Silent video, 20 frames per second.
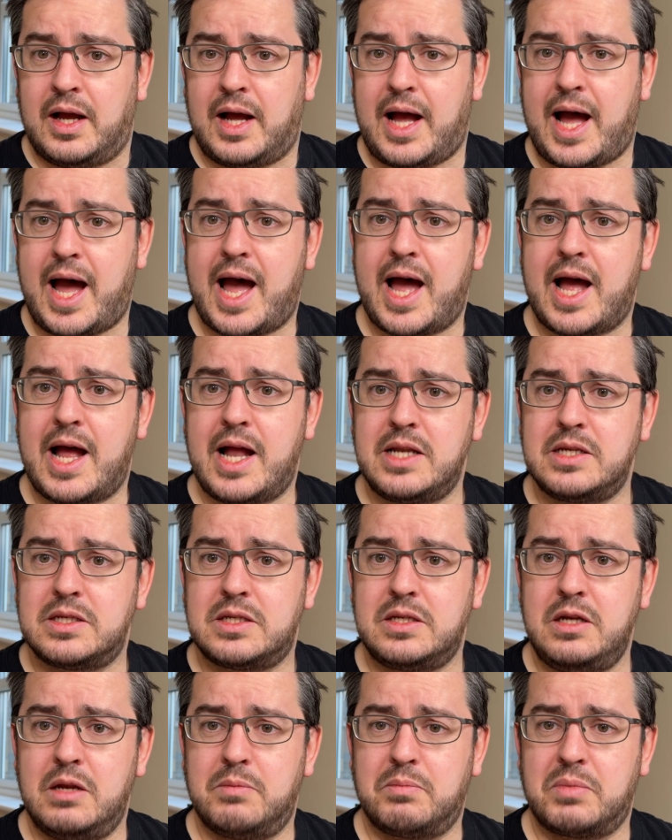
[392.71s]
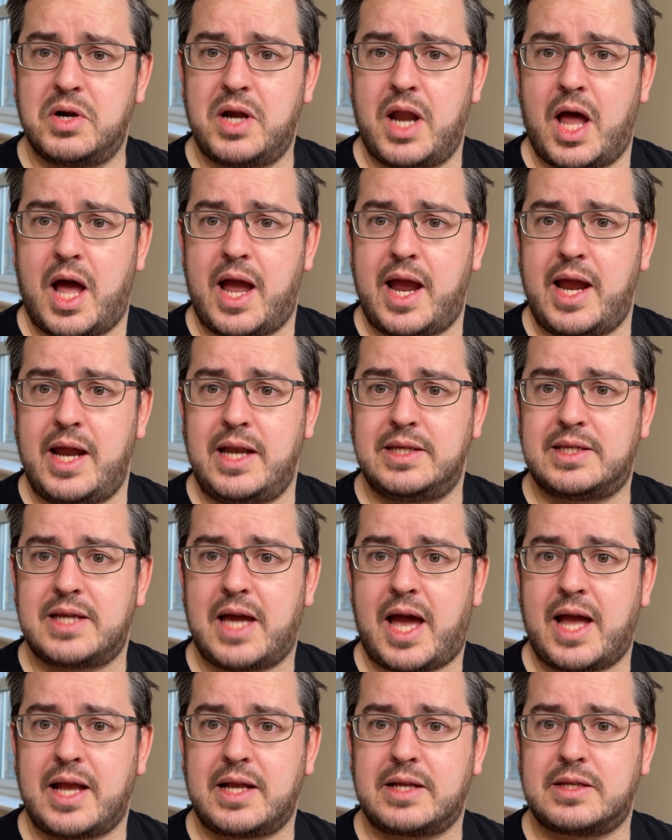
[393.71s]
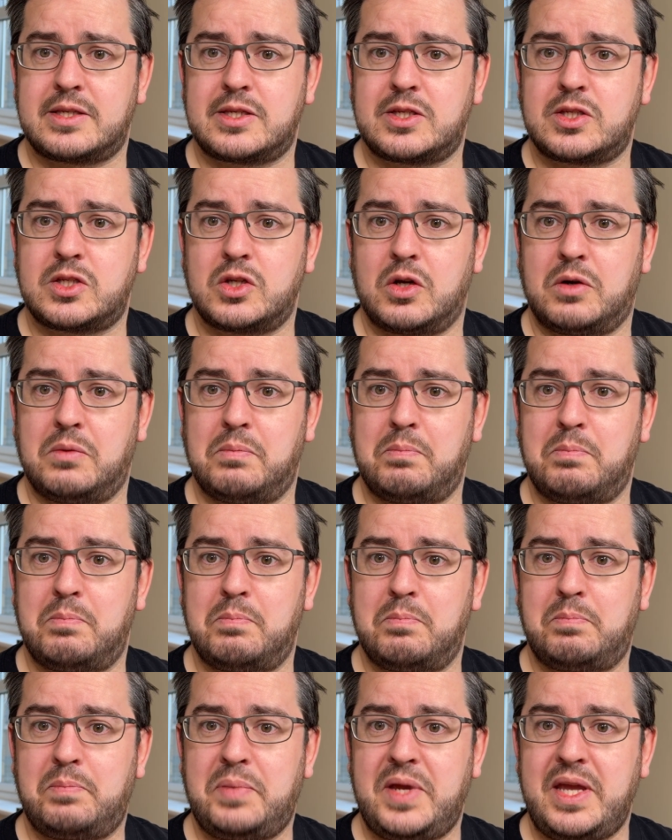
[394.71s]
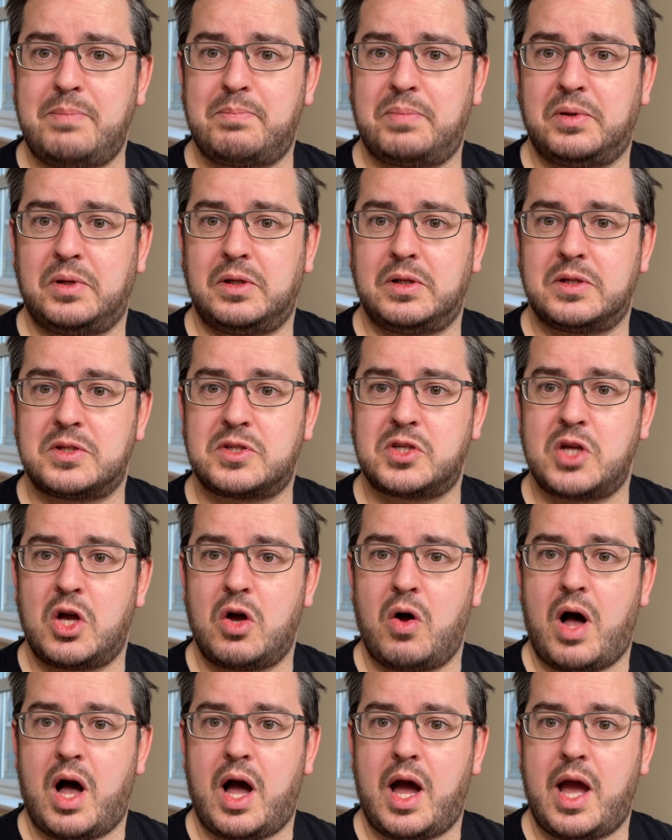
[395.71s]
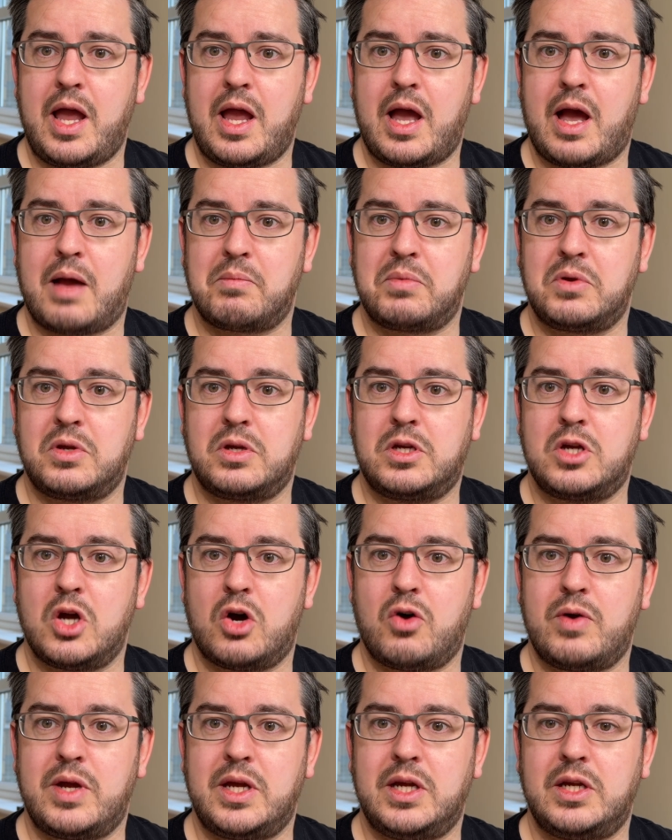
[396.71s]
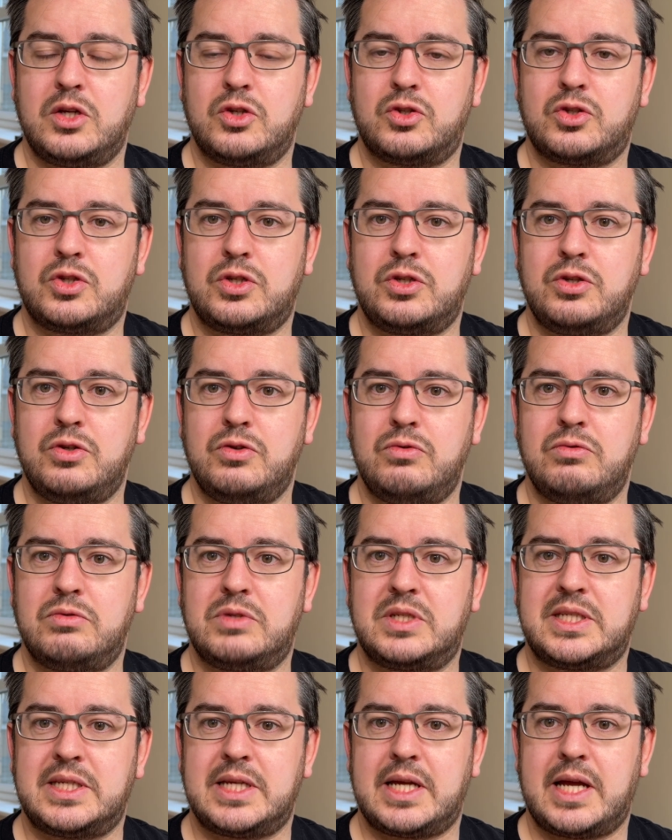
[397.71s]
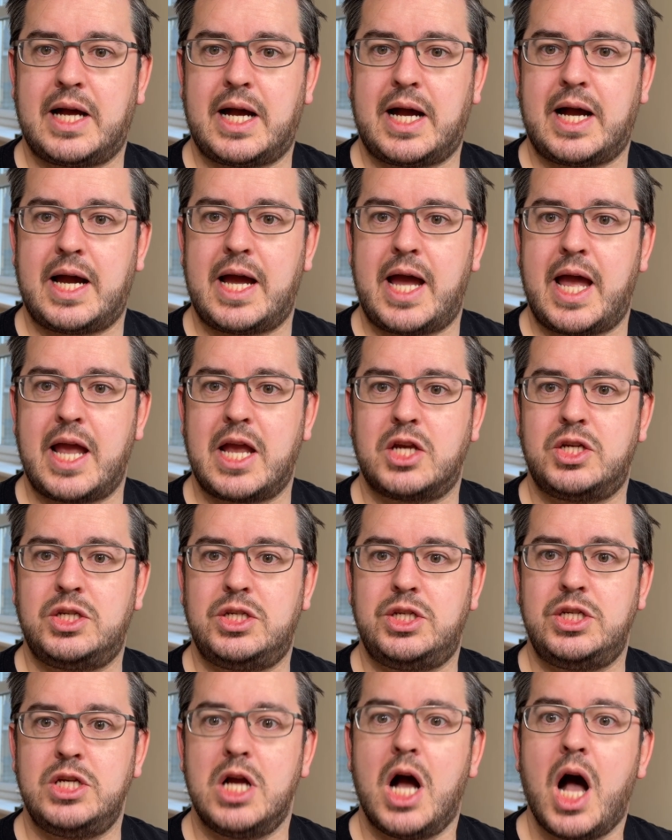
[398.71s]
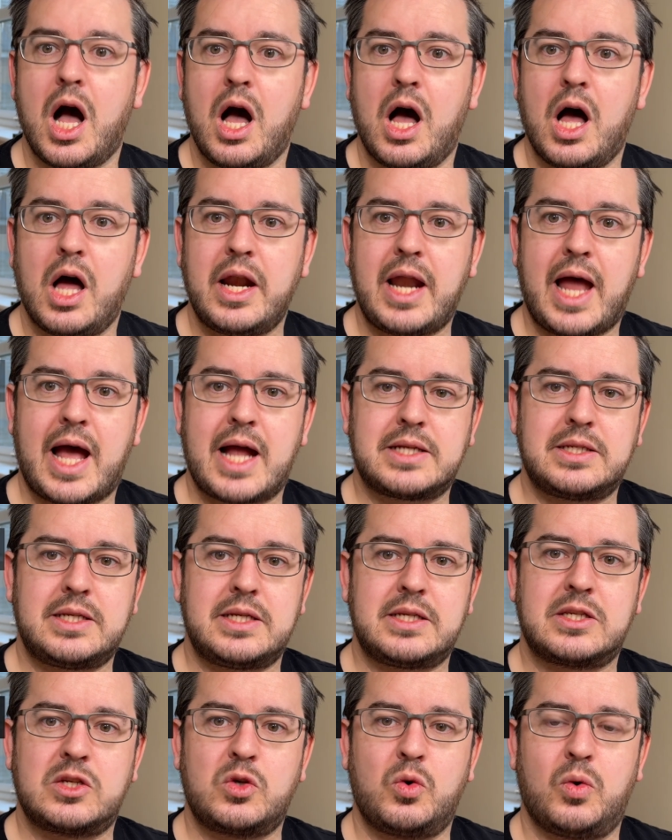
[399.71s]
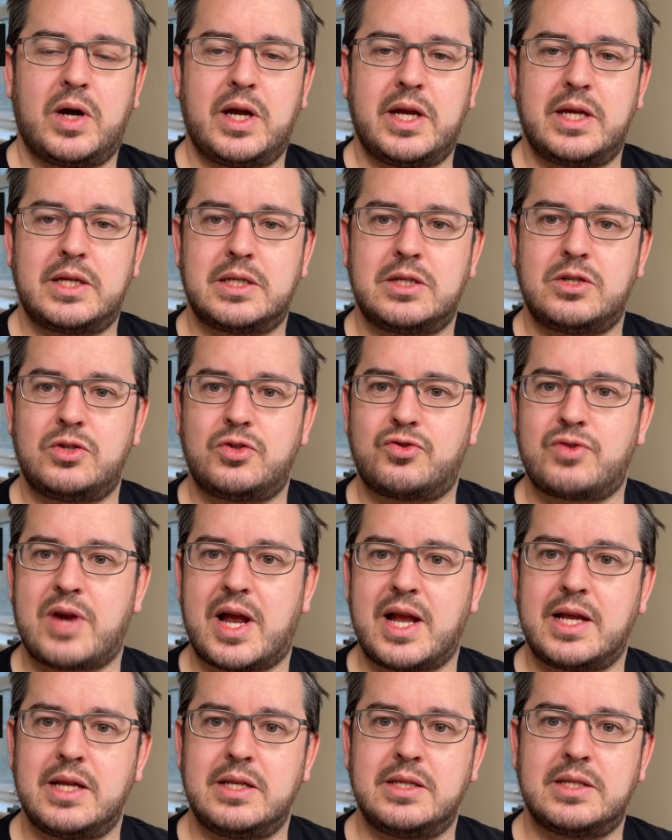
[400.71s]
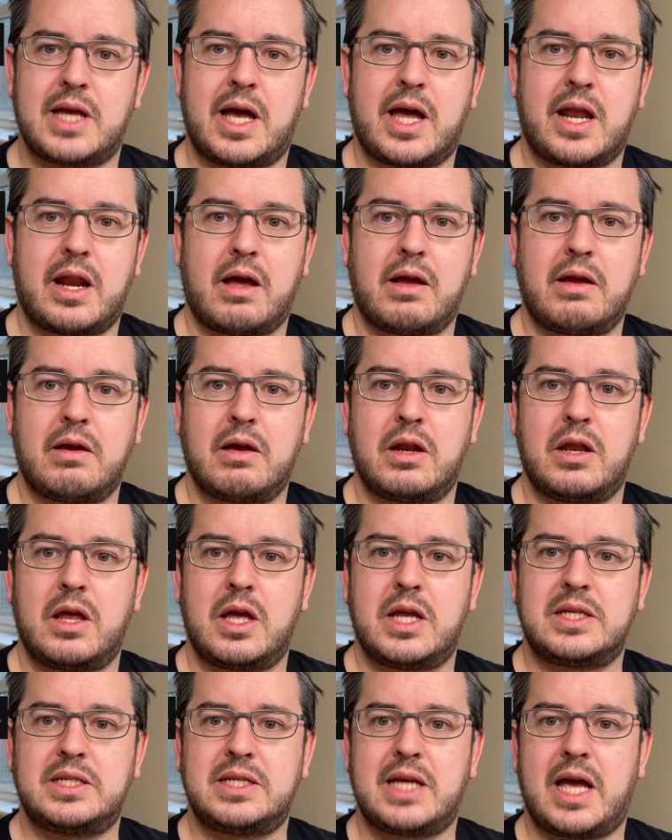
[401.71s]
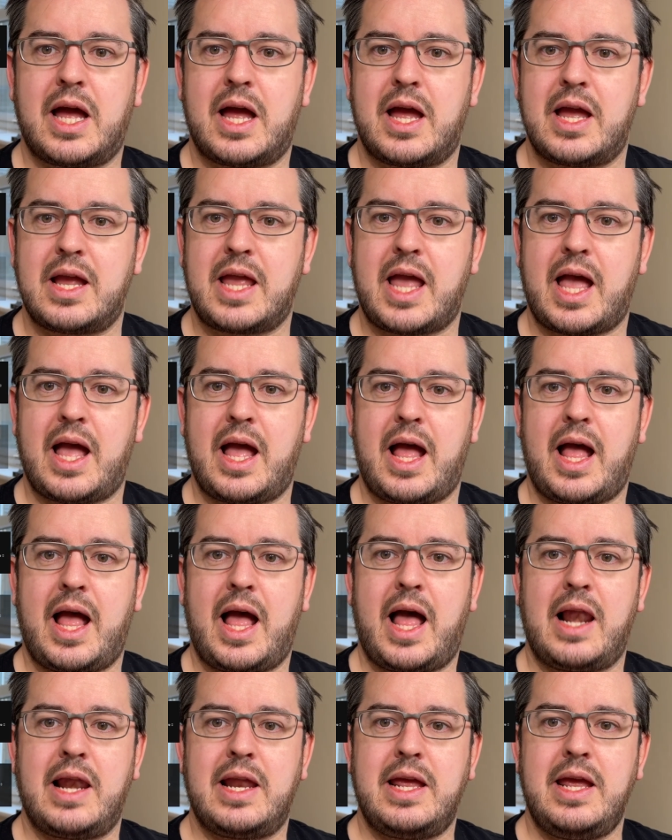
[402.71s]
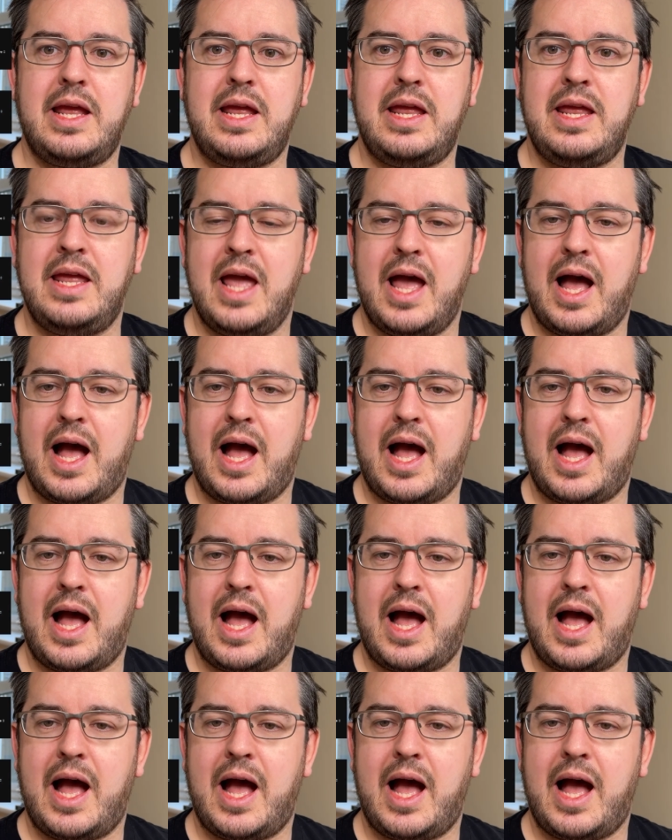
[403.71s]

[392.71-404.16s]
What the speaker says: And number 9, tag some people. So I am going to tag John at Disquiet and Dragons, and I'm going to tag Ali